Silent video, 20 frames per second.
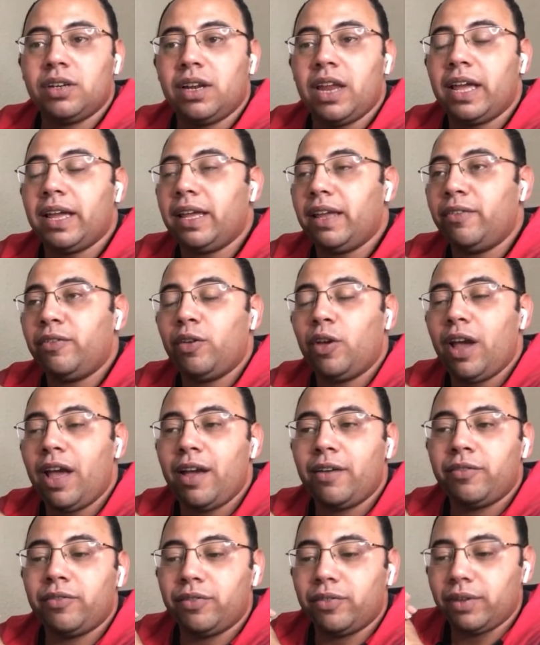like if you
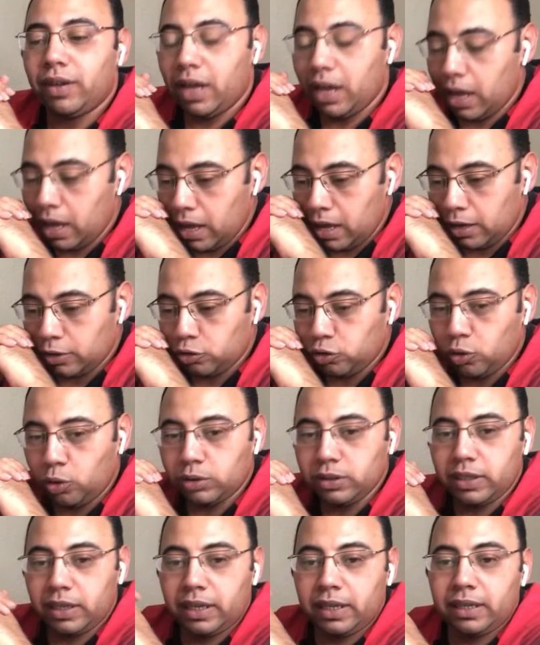have a
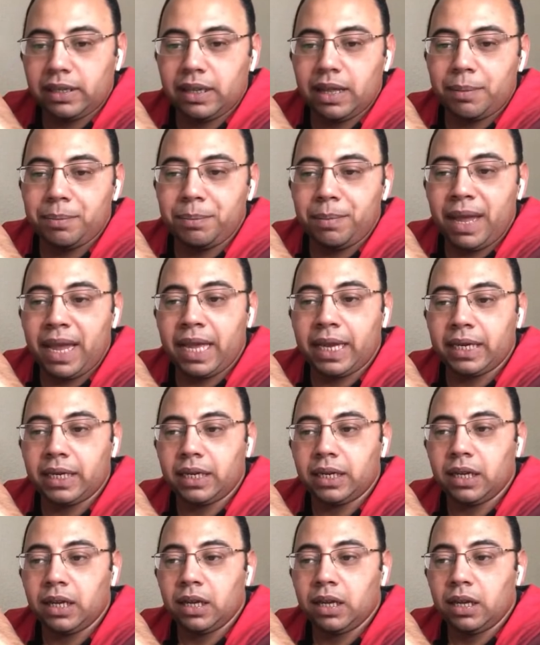short in the main